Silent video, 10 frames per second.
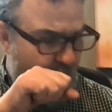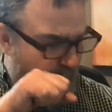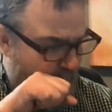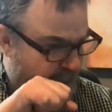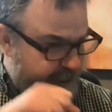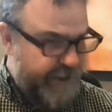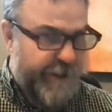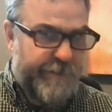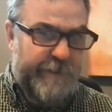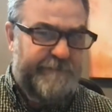
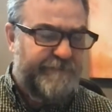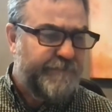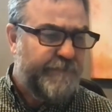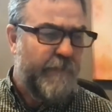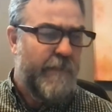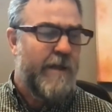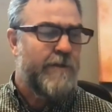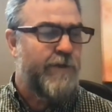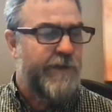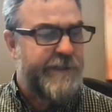Excuse me.
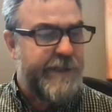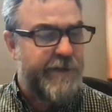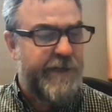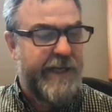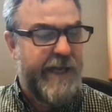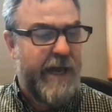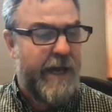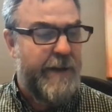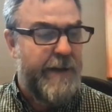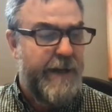So consider the
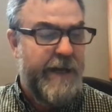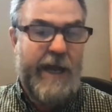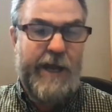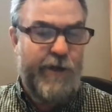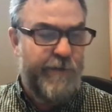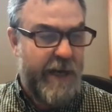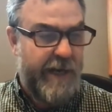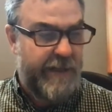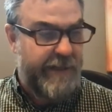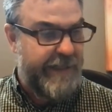Enuma
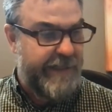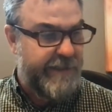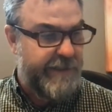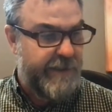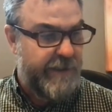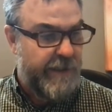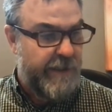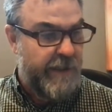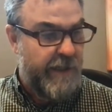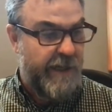Elish,
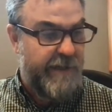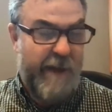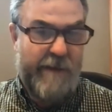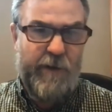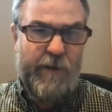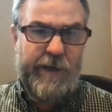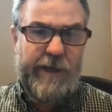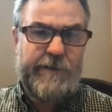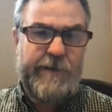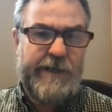the
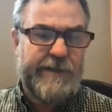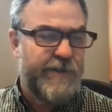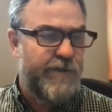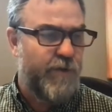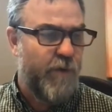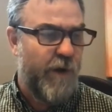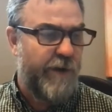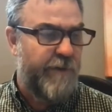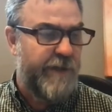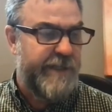Babylonian creation story,
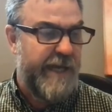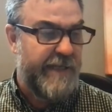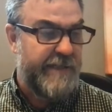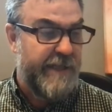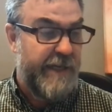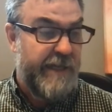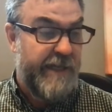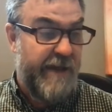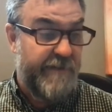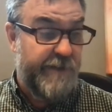which has
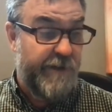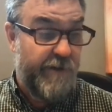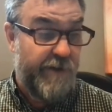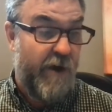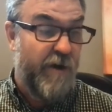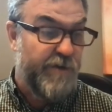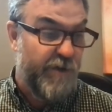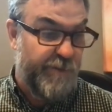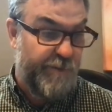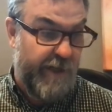the heavens and earth also
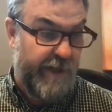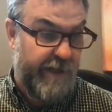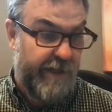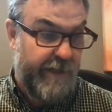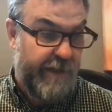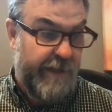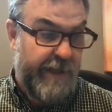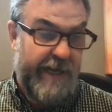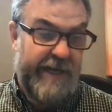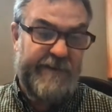split.
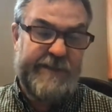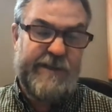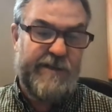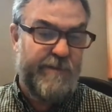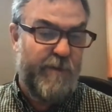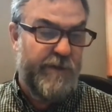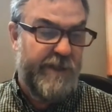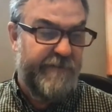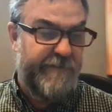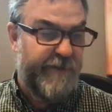It even shares the
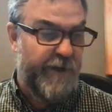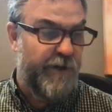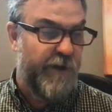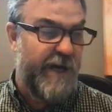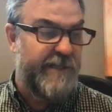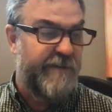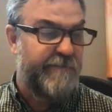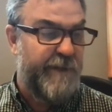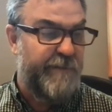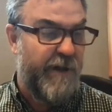motif of the creation of
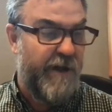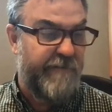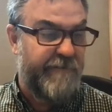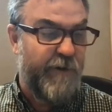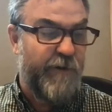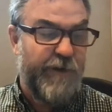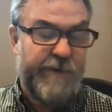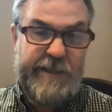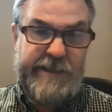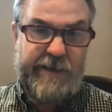people out of earthly
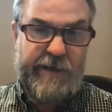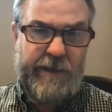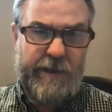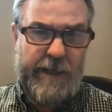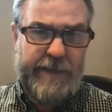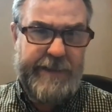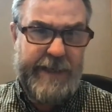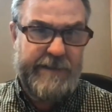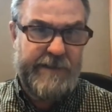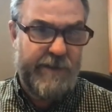material like
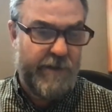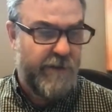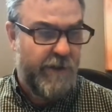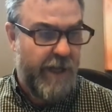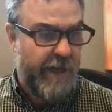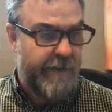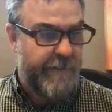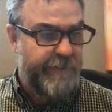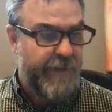dust or clay.